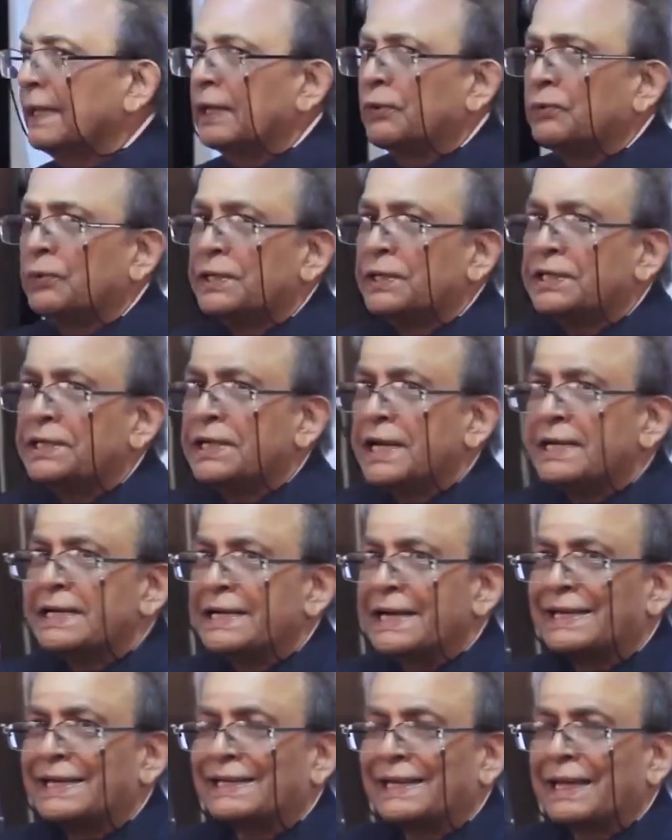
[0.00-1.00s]
equity
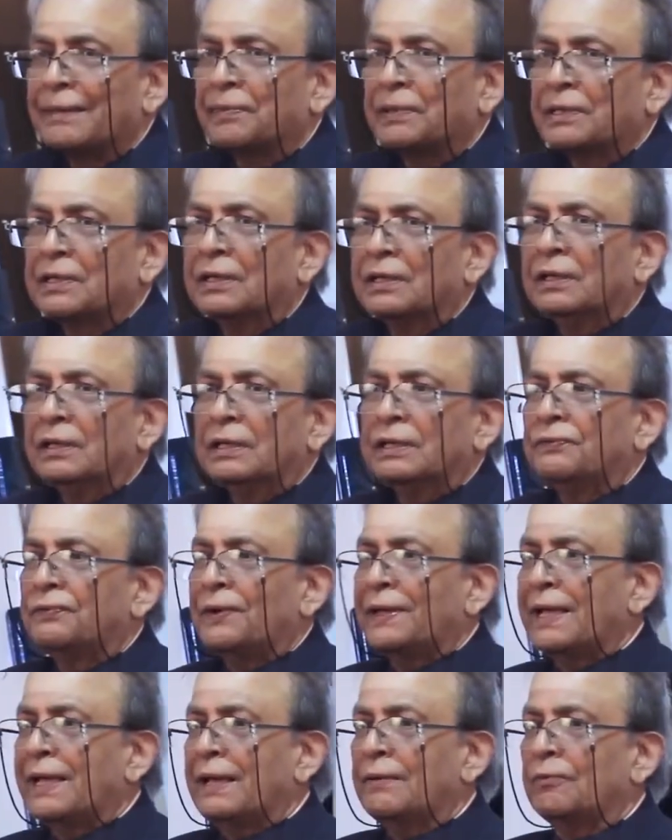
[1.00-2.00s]
and debt capital.
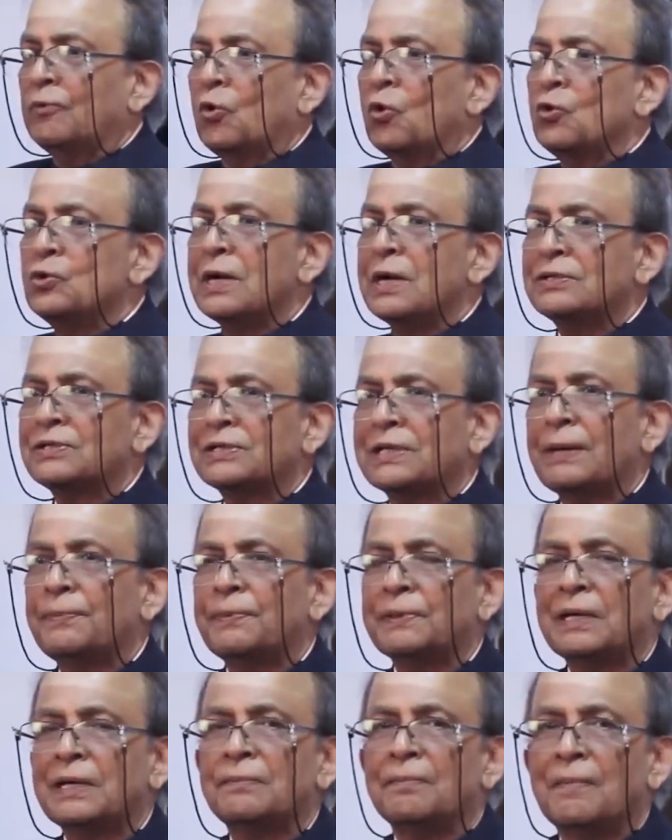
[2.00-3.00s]
If I have owner's
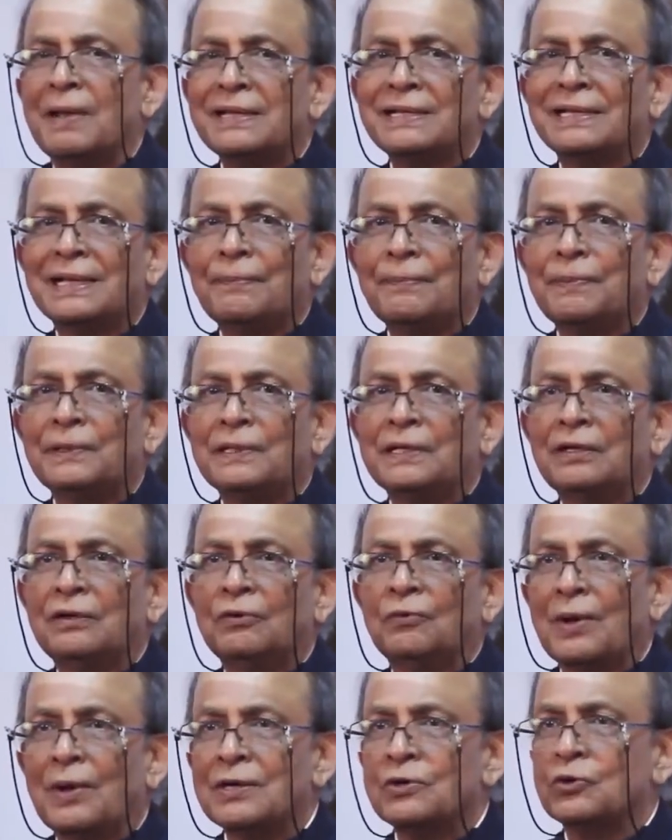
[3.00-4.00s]
capital, my
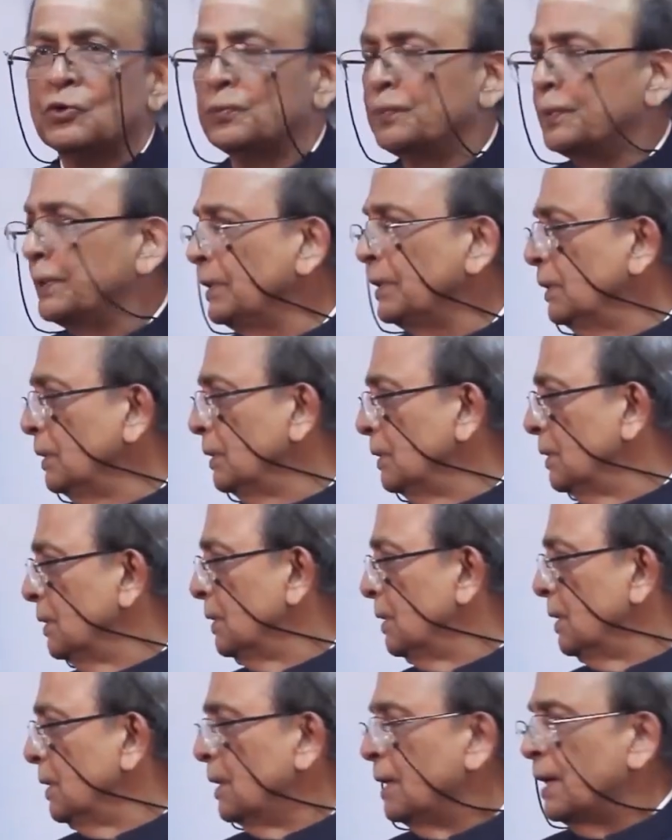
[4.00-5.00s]
capital 1 rupee,
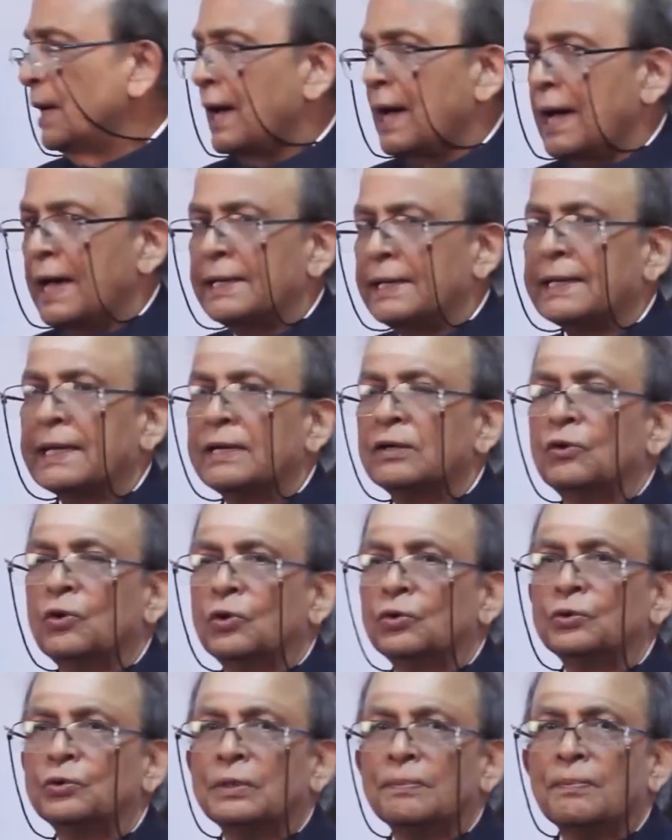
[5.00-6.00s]
I can
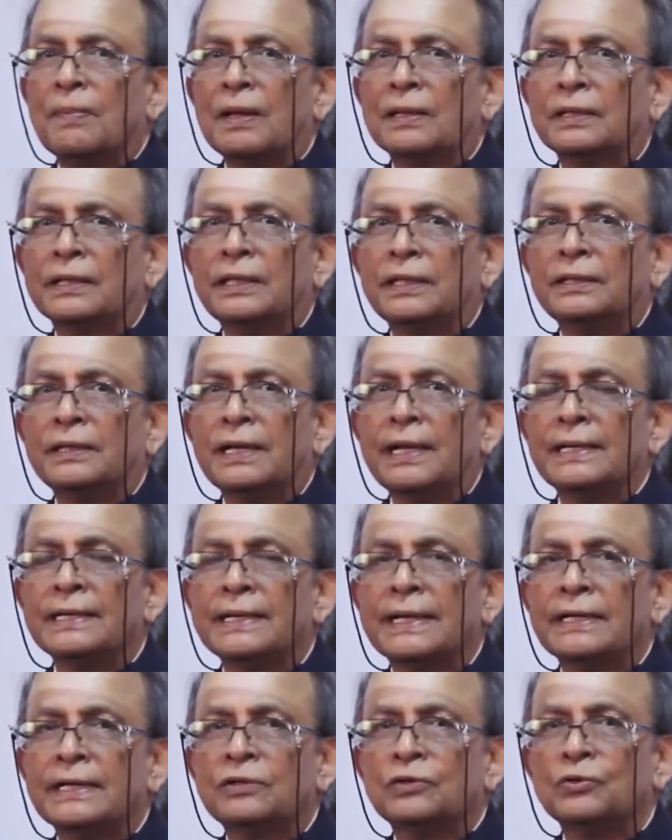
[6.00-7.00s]
go to the market
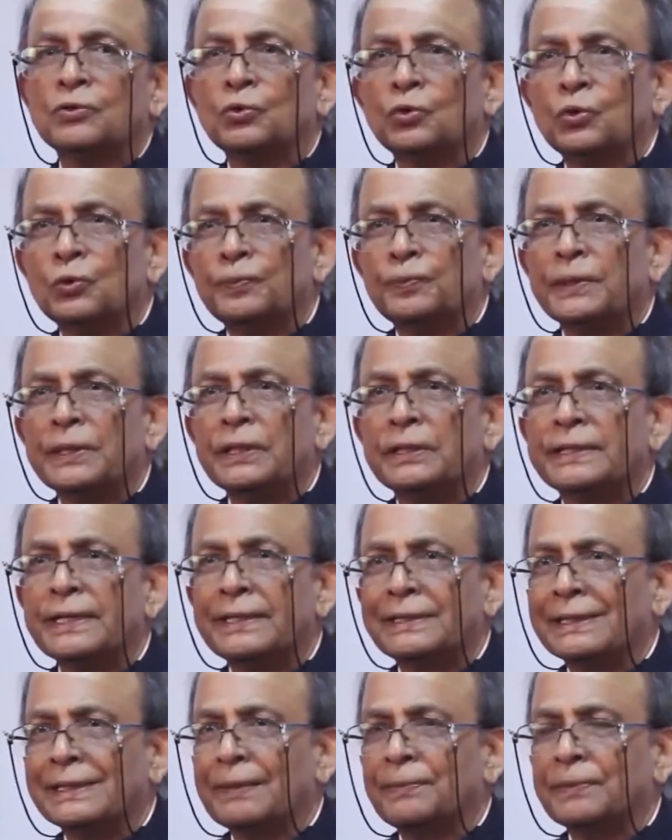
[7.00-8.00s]
and get 2 rupee
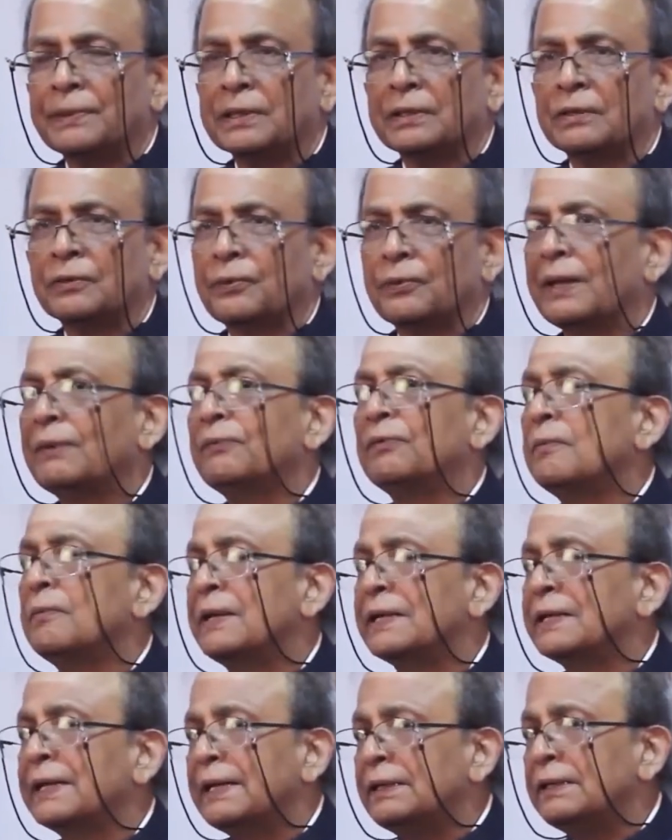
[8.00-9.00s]
debt capital. Where
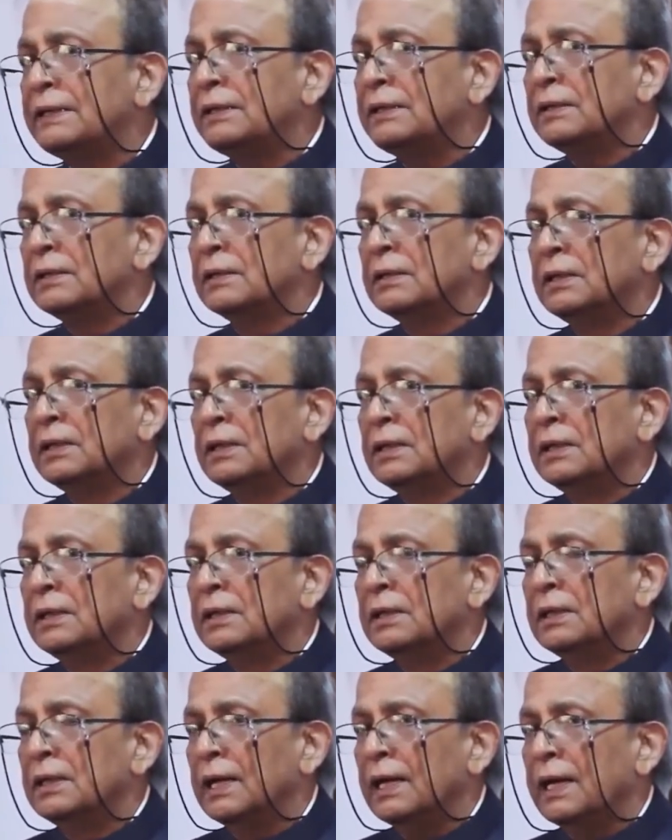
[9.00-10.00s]
from I get it?
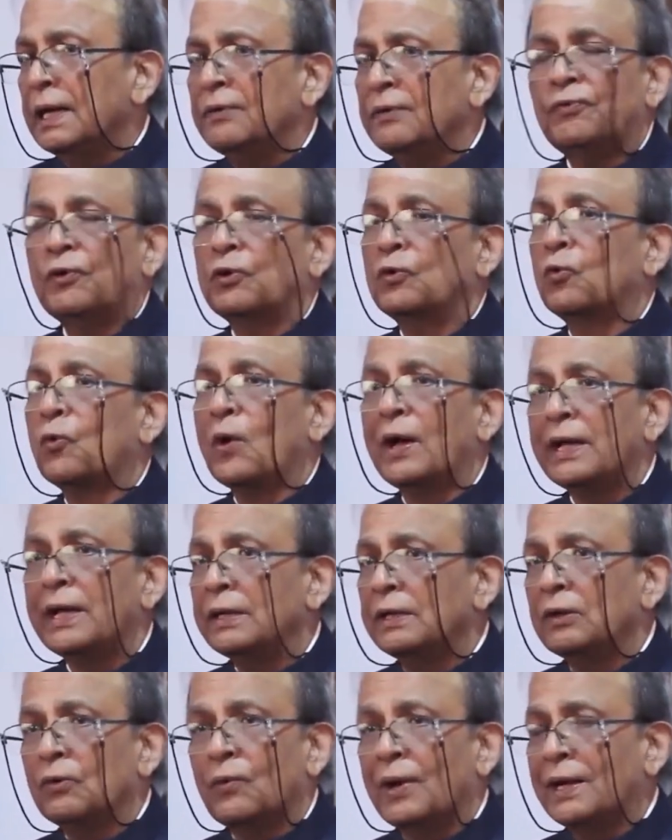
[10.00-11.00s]
And for
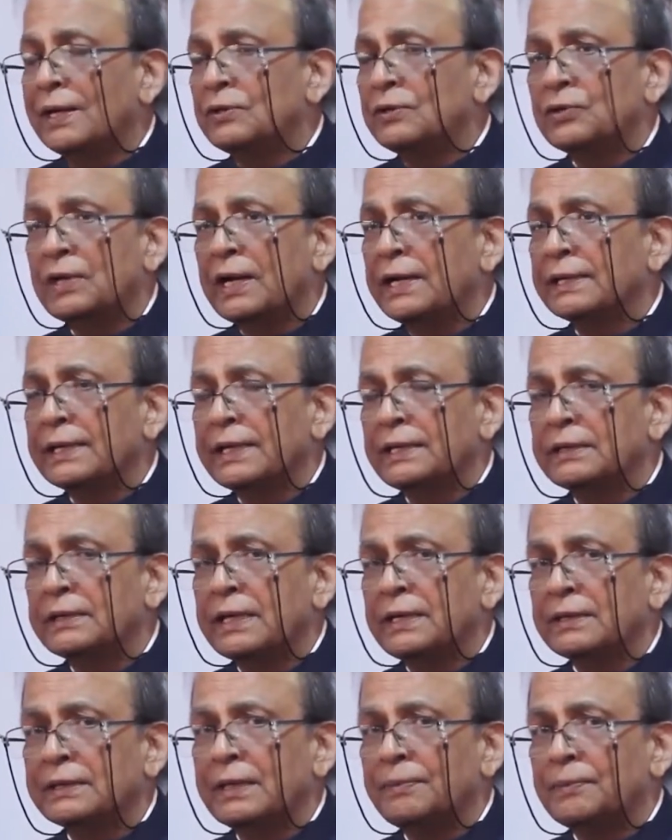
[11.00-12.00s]
why should I
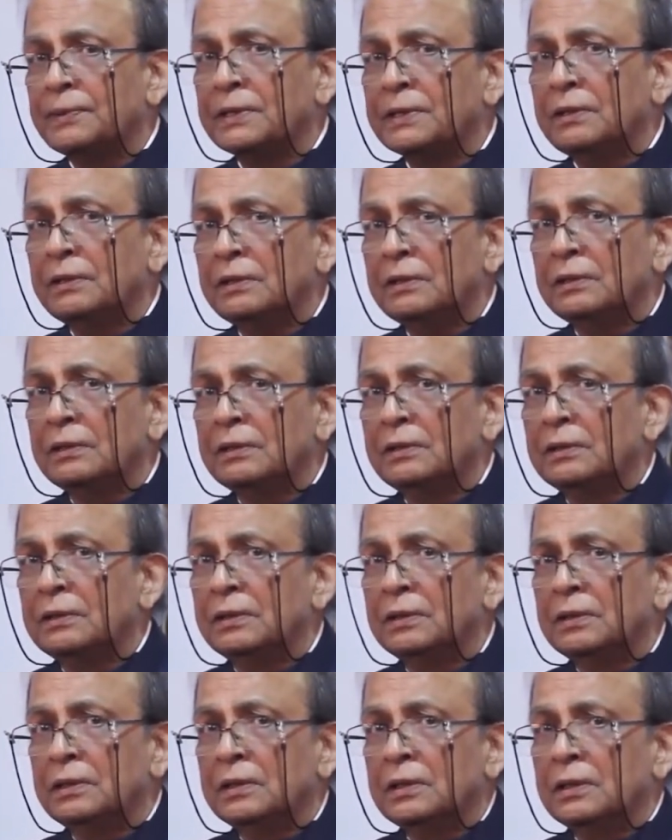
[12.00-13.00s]
get debt capital?
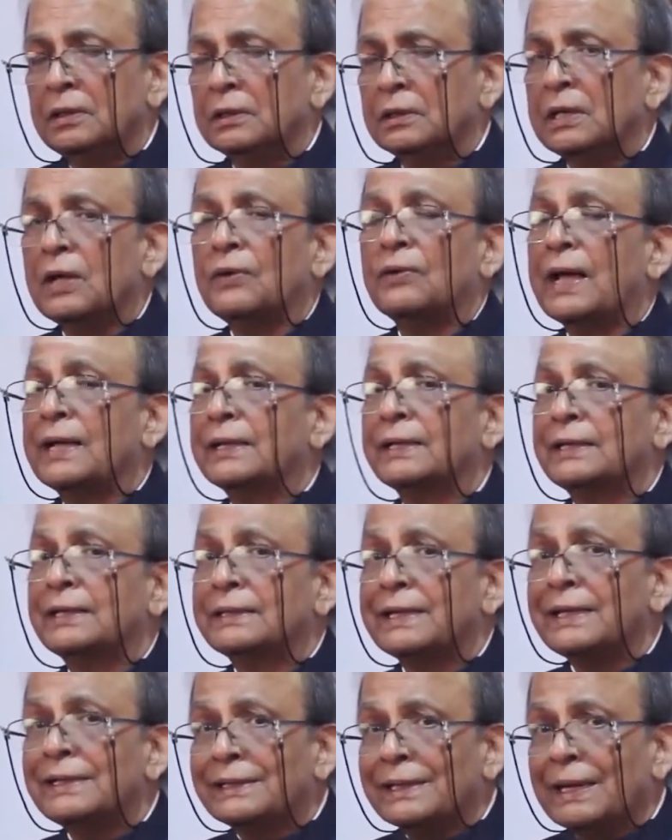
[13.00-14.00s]
Now I
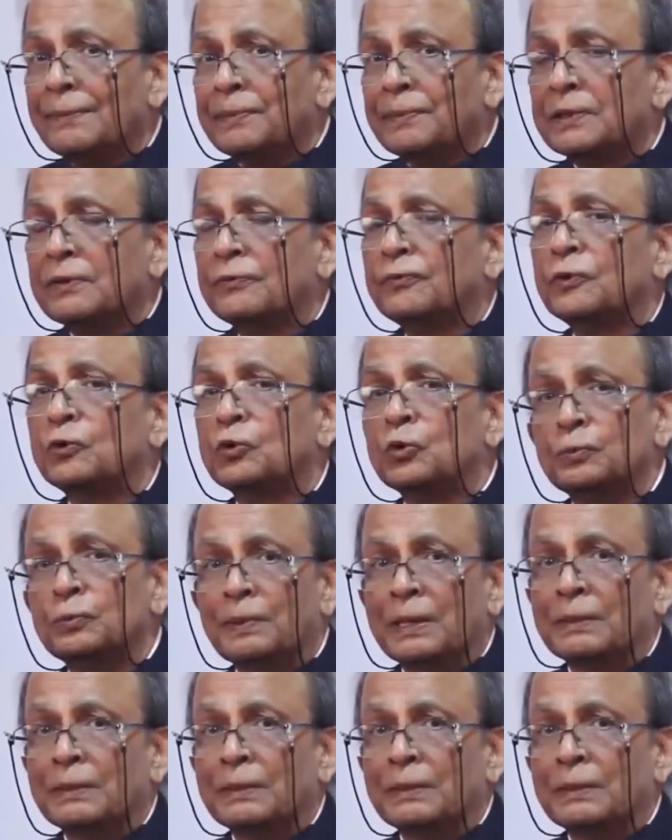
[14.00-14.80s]
get debt capital for 2